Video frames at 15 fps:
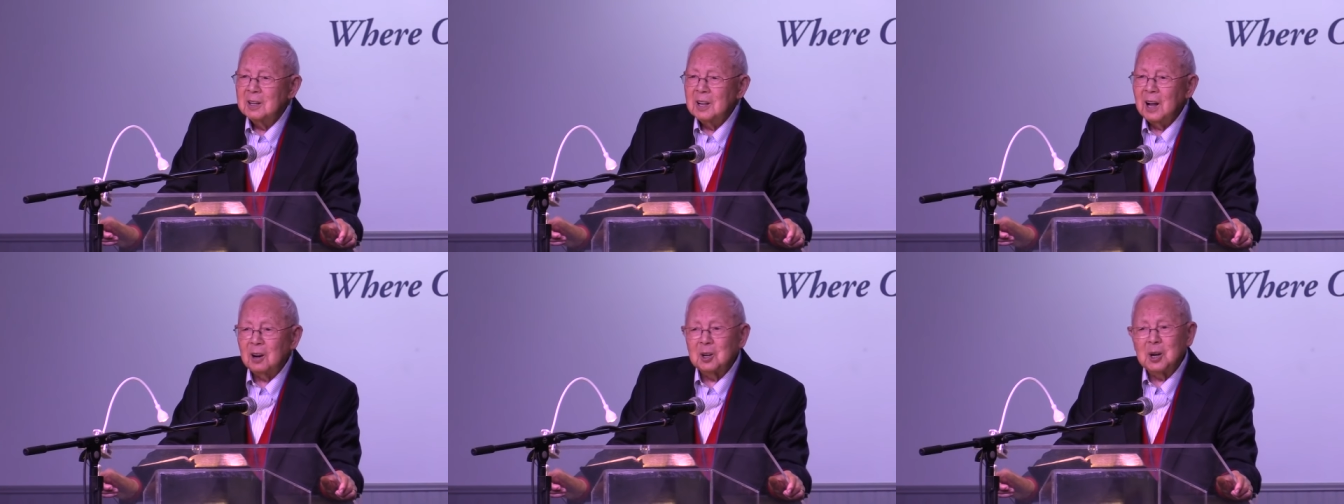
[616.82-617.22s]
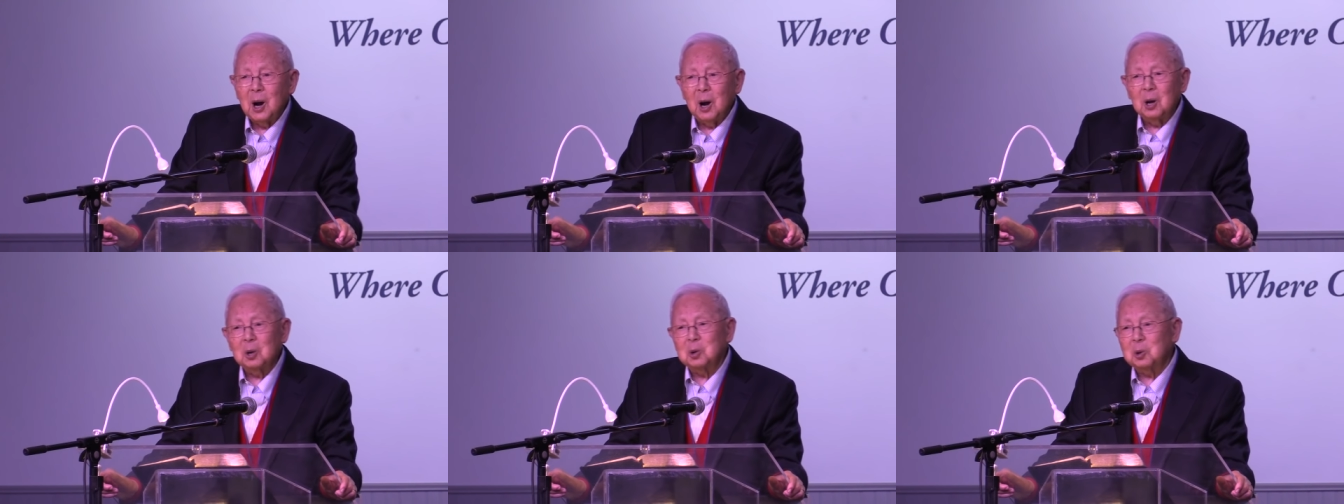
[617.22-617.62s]
Now,
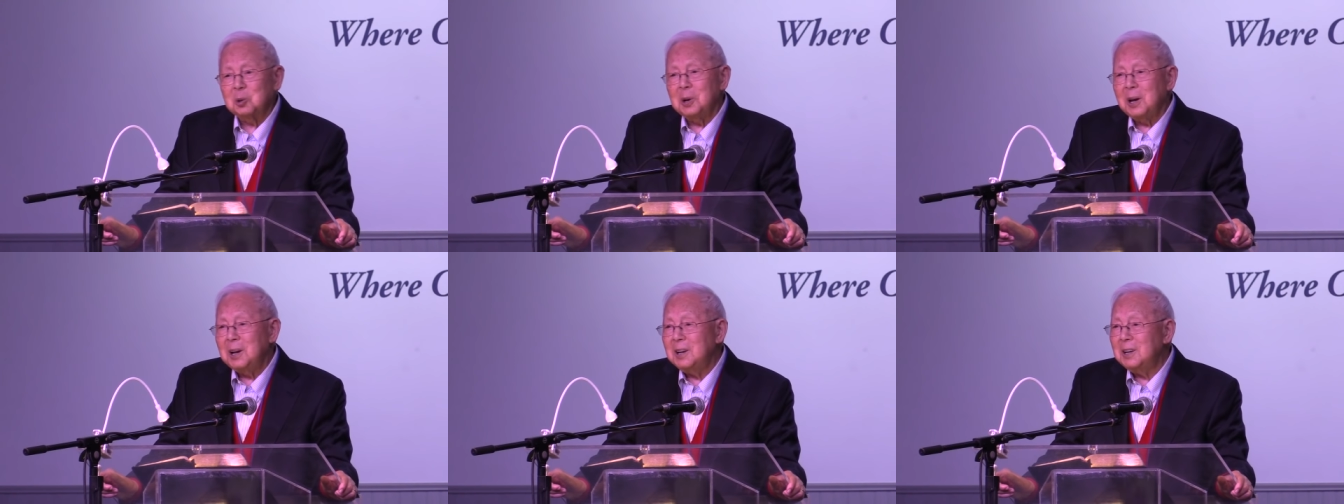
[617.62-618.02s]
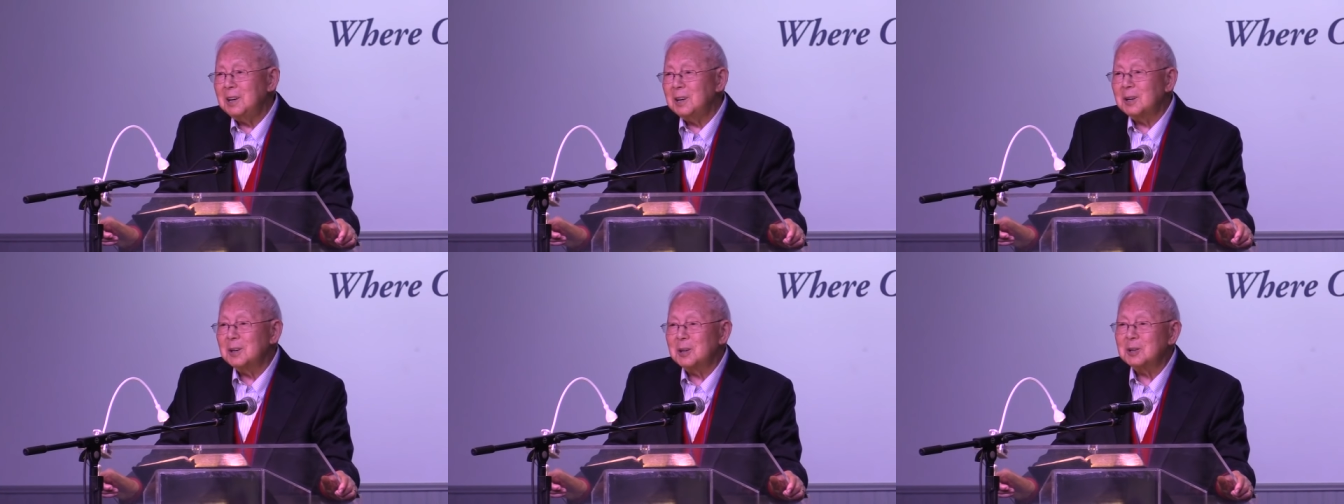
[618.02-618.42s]
God
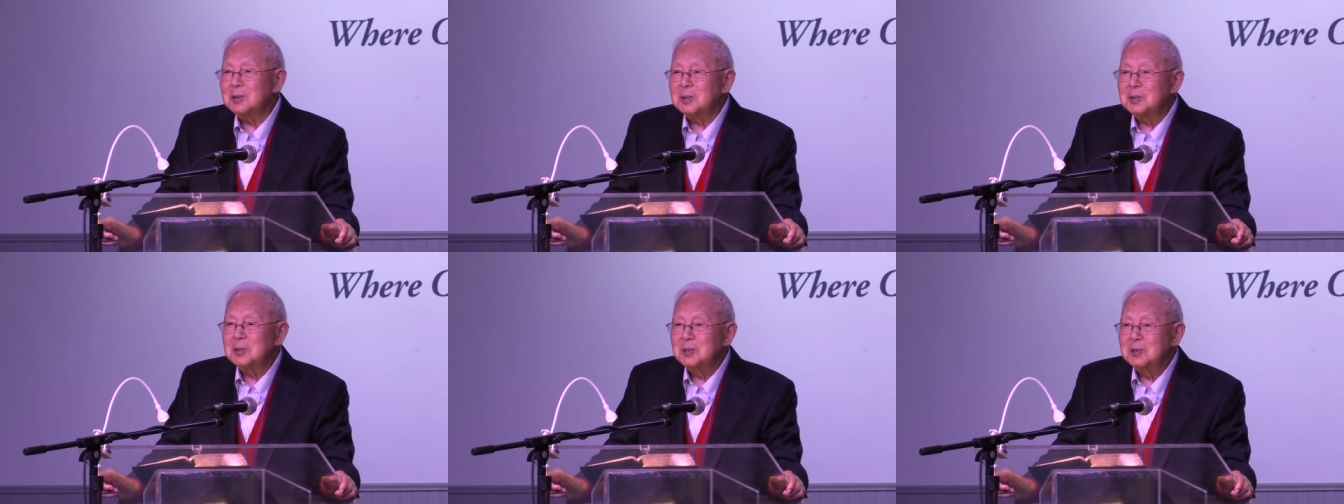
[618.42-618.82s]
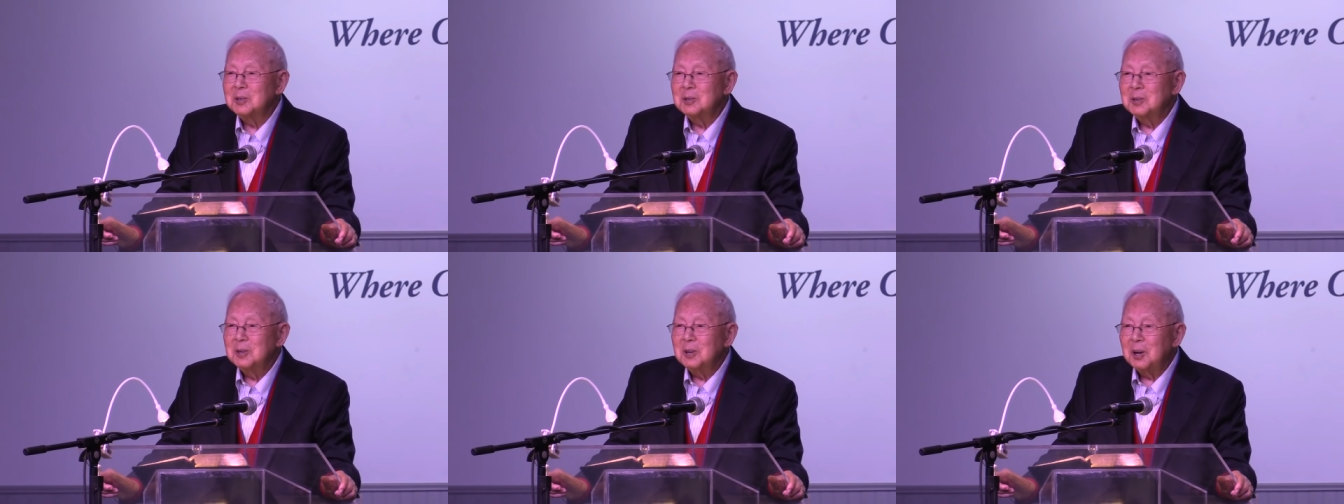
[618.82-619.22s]
created us
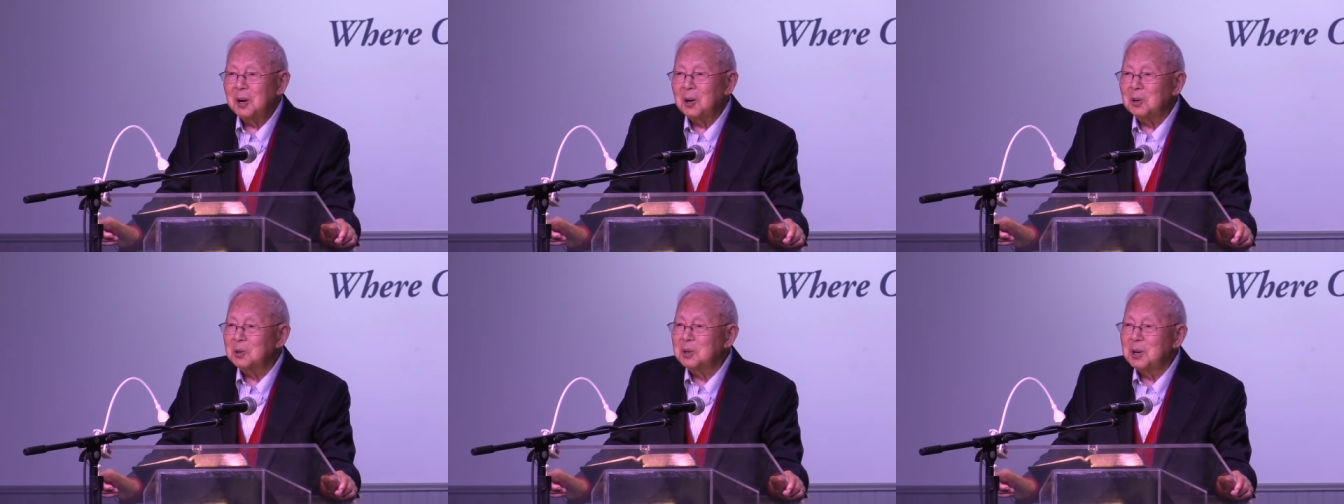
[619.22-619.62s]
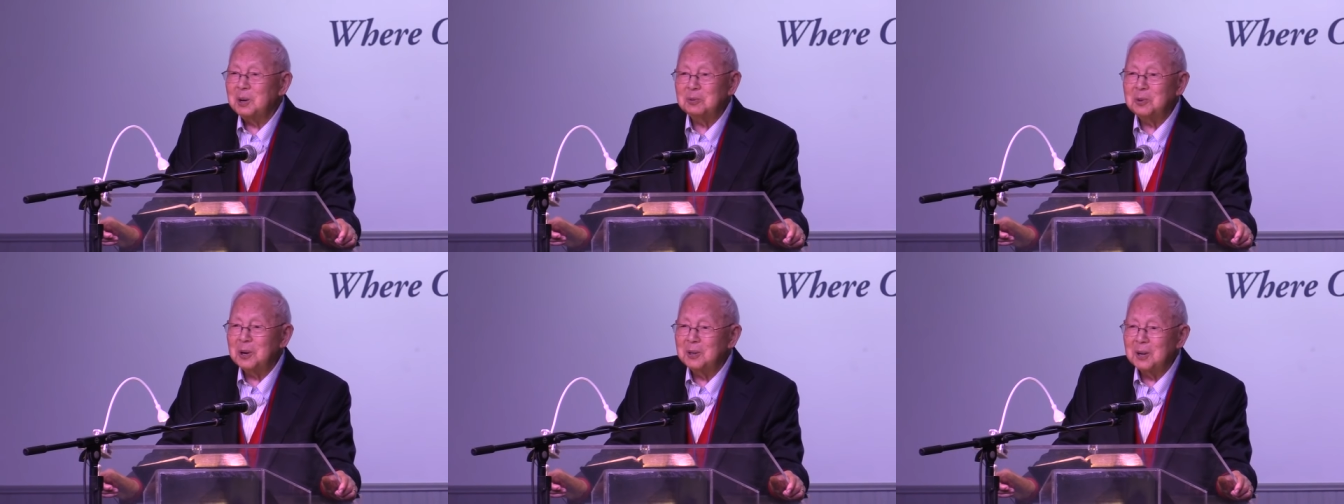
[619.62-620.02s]
all
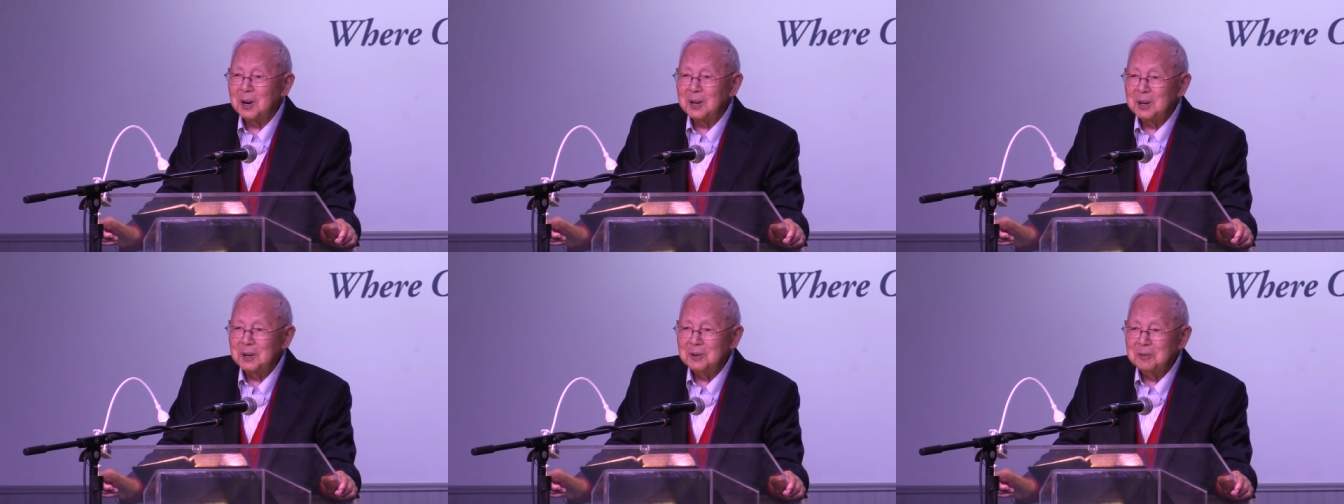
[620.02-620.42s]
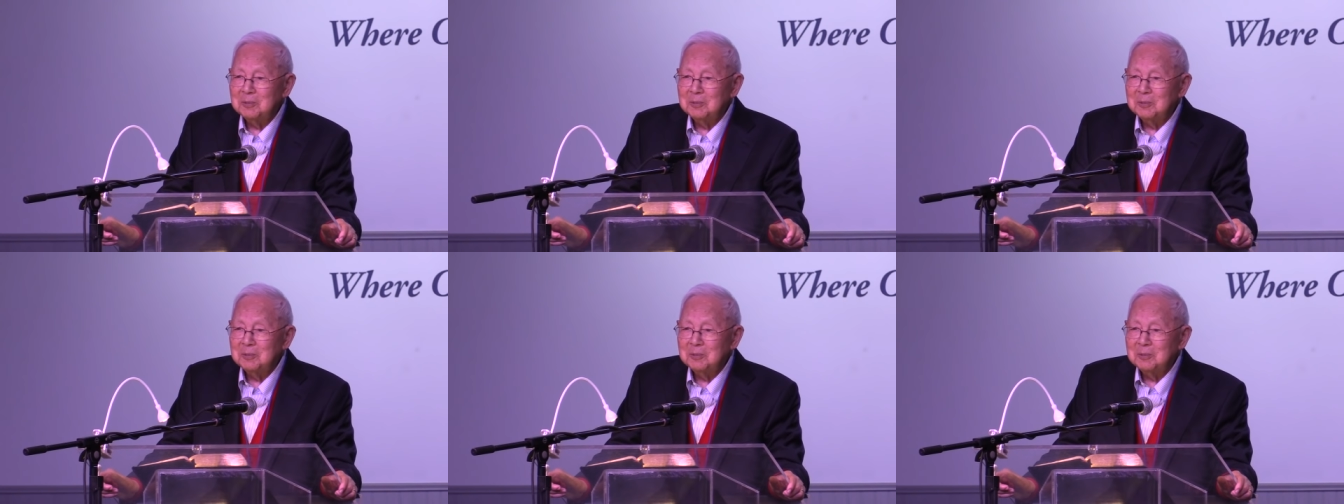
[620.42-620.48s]
differently.